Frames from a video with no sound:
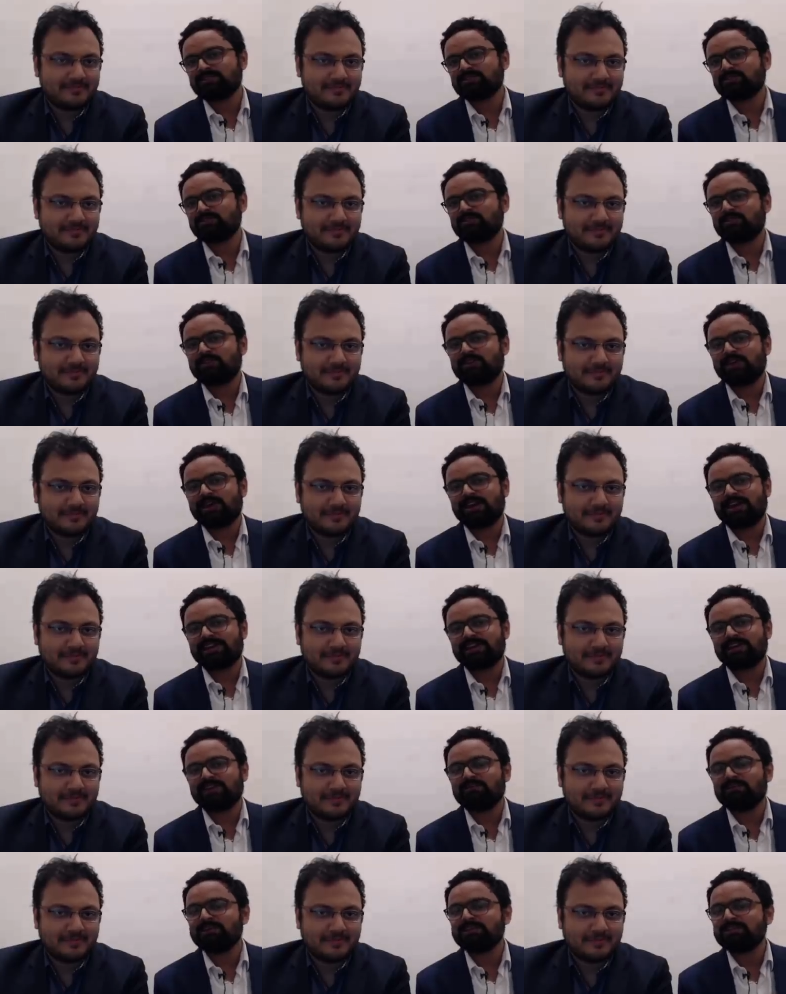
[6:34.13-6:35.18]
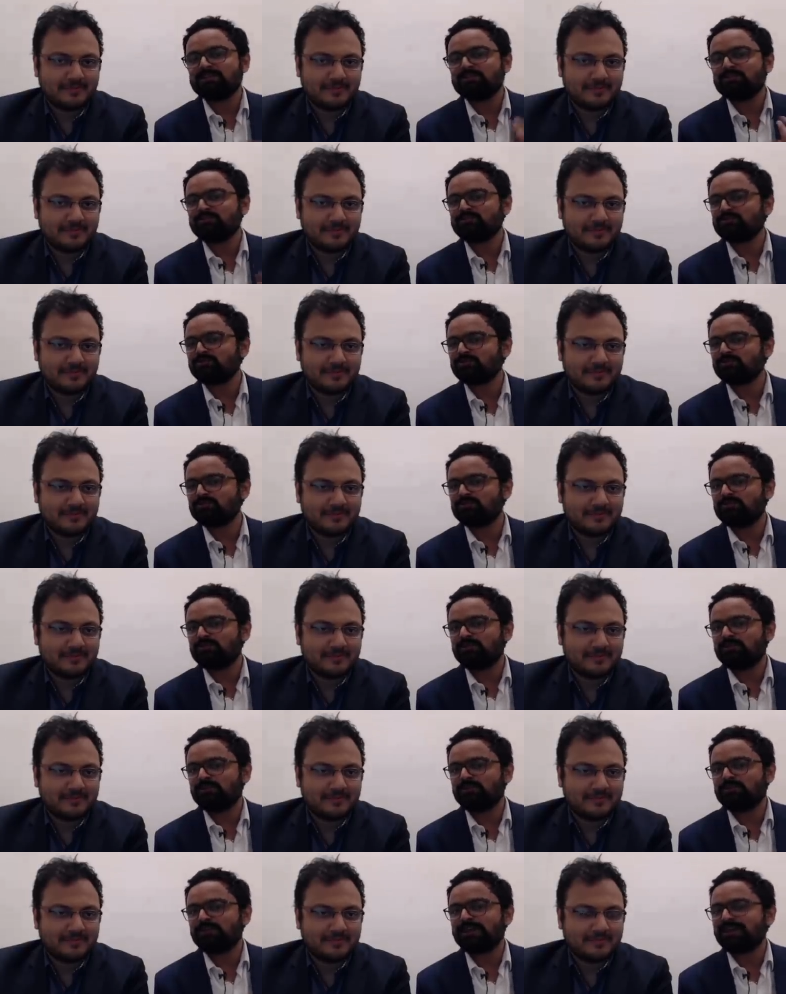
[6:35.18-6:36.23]
Speaker 1: so i always used to
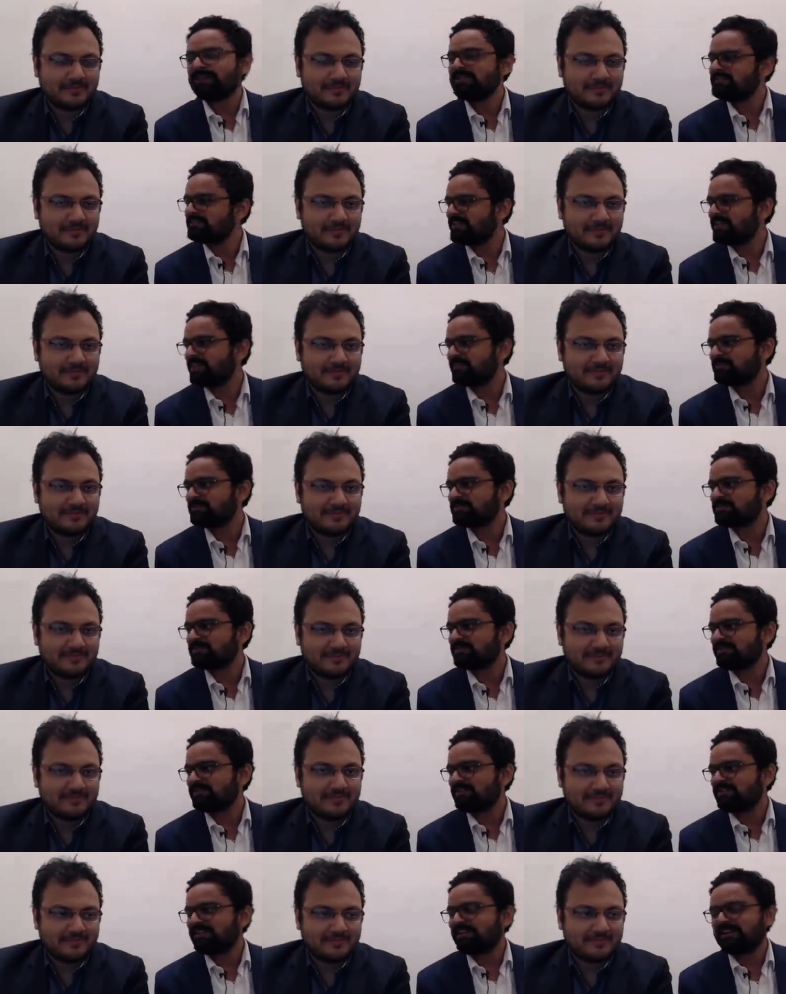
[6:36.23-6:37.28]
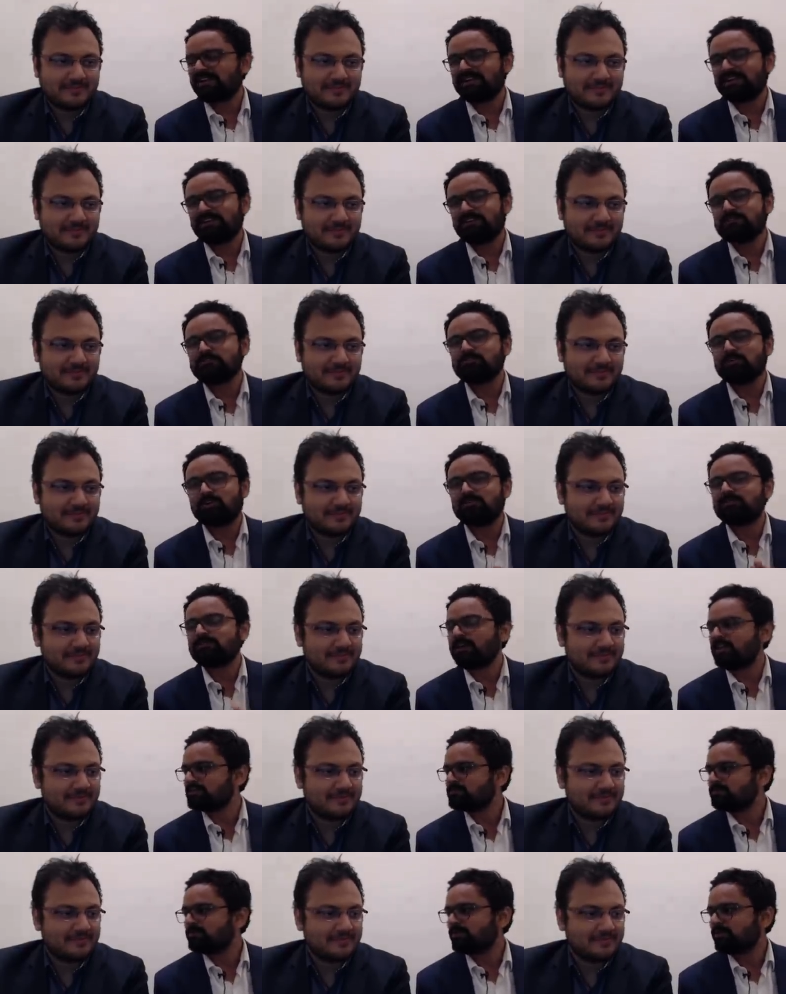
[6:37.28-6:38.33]
look at his games and also of
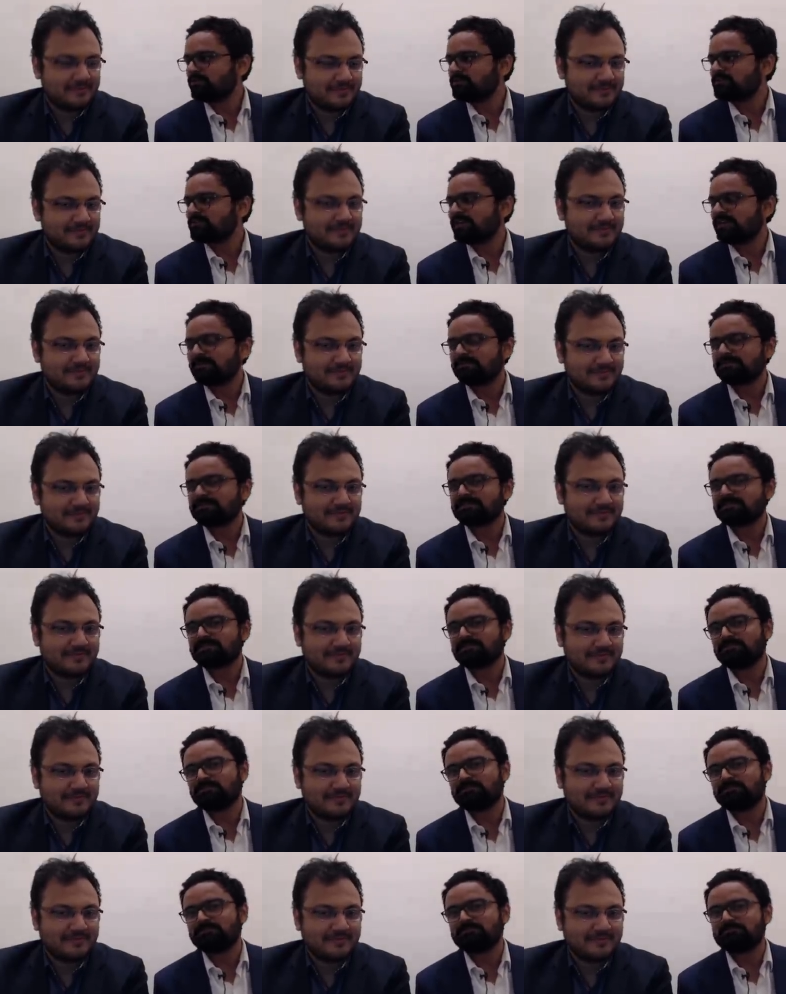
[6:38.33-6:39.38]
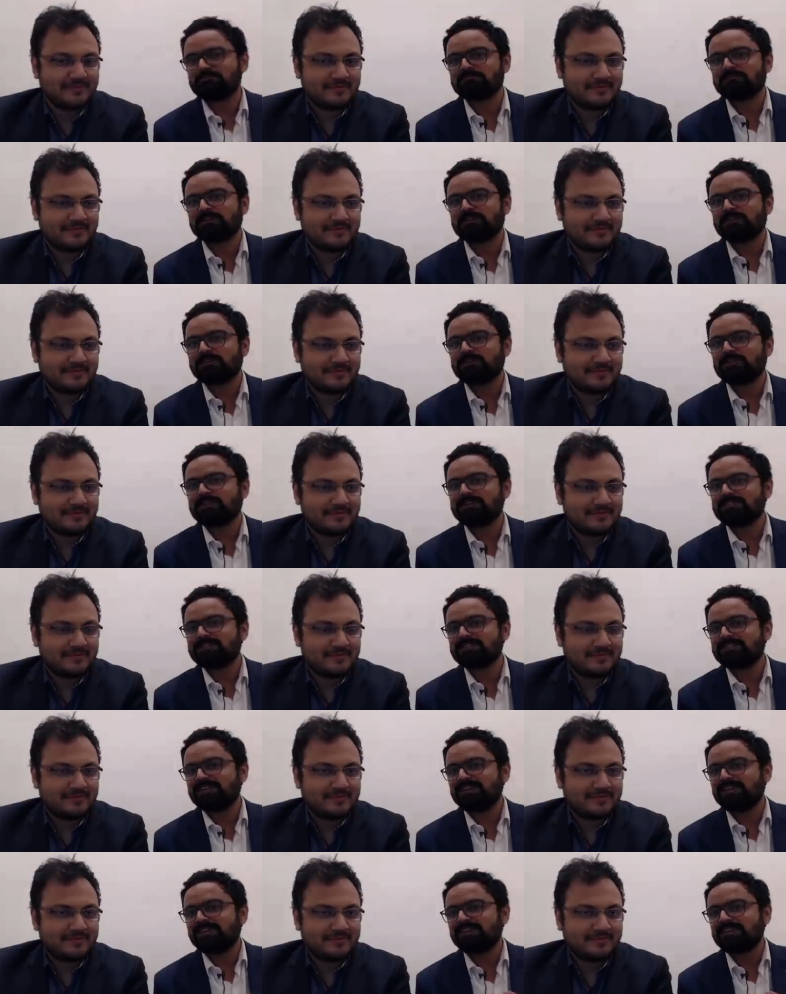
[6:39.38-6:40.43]
Kasparov's games. So you can
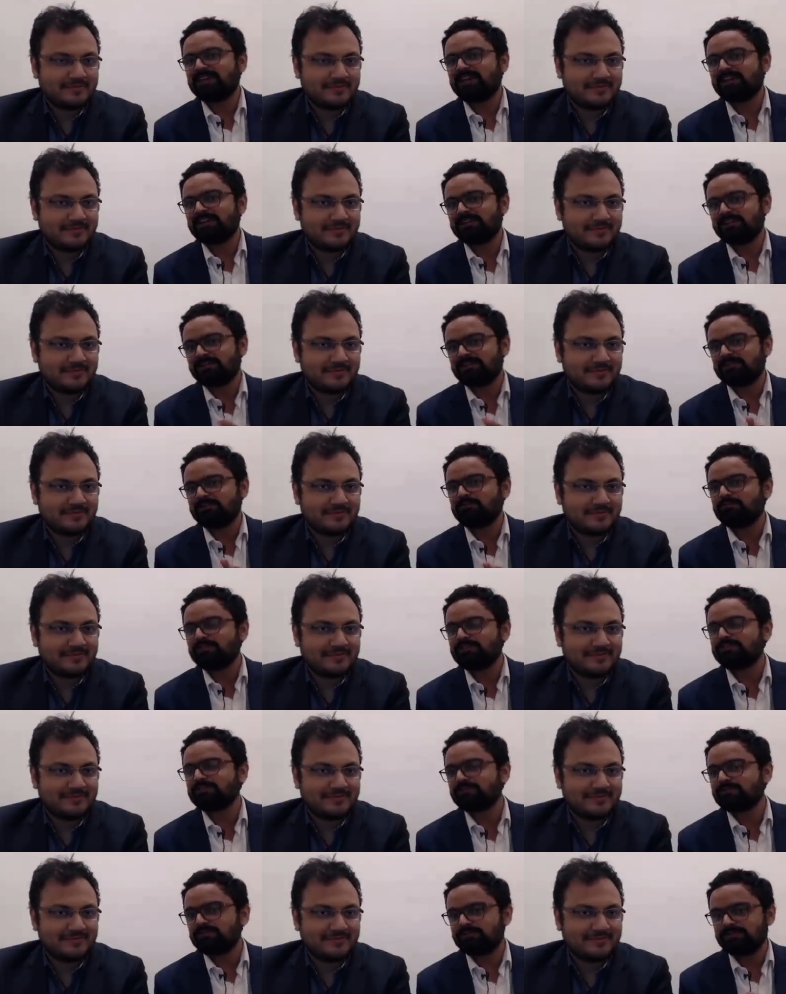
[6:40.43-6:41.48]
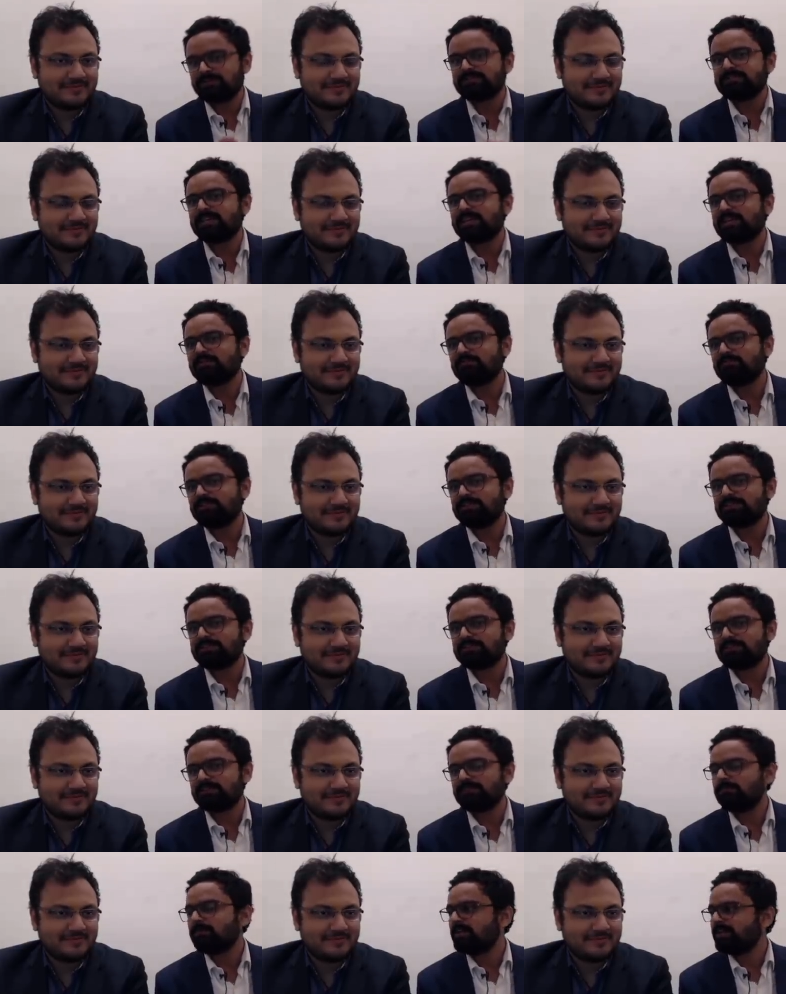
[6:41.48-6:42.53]
say like and uh, which this game which
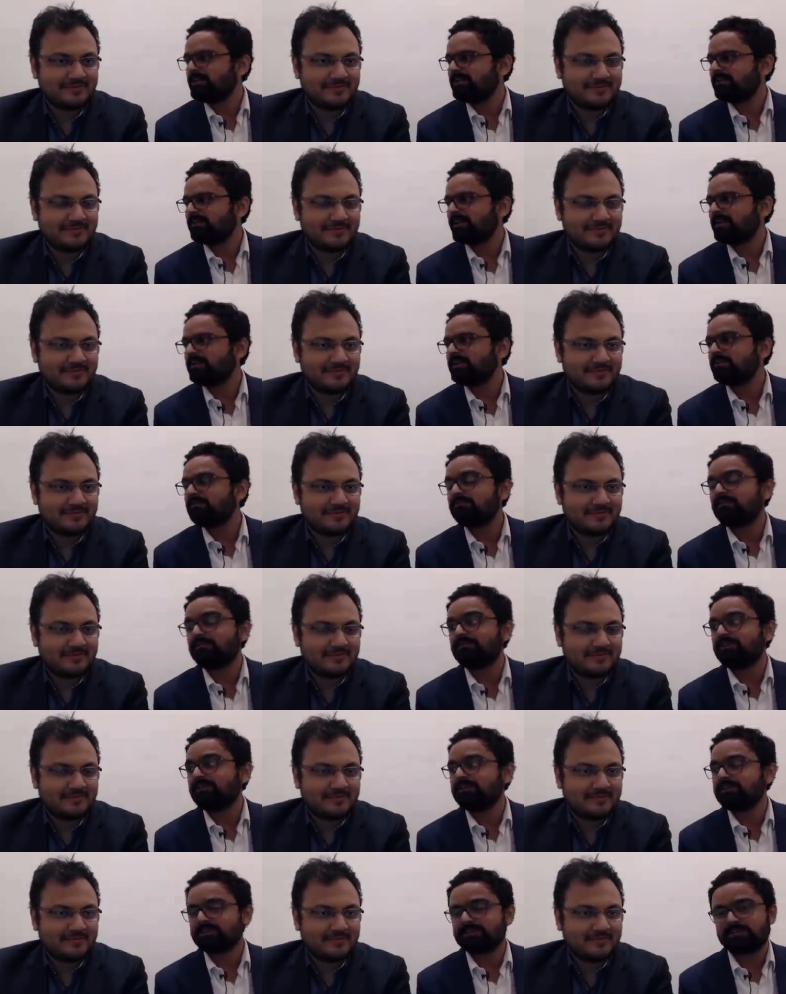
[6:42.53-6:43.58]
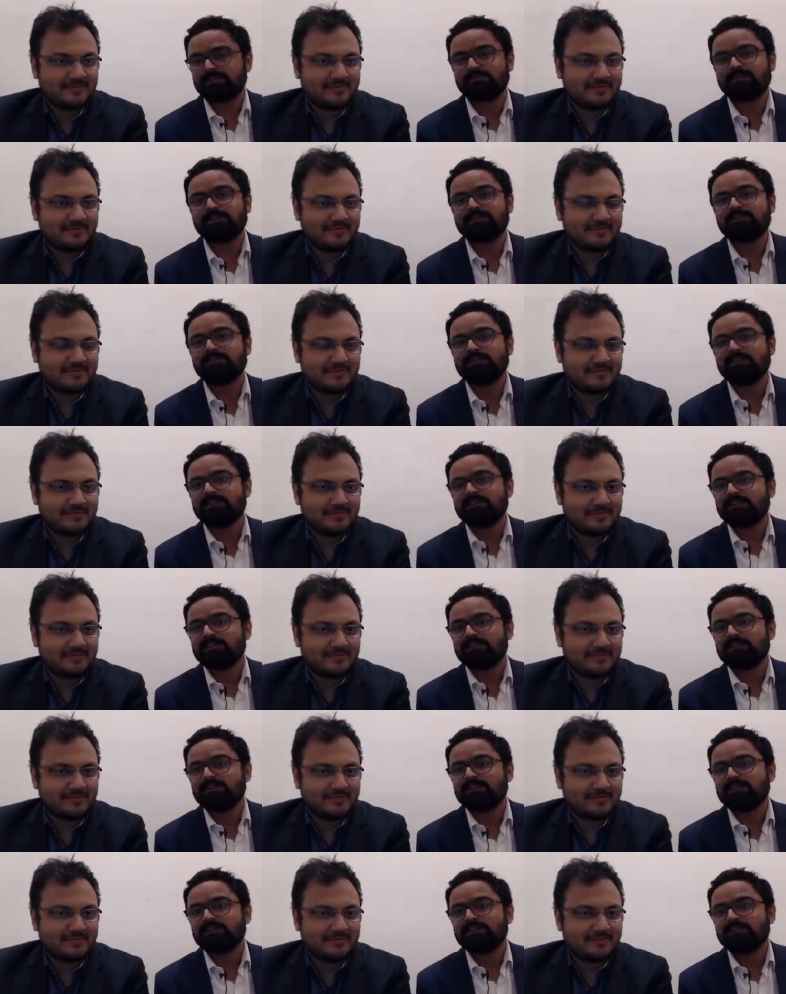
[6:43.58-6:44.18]
he played in 1957.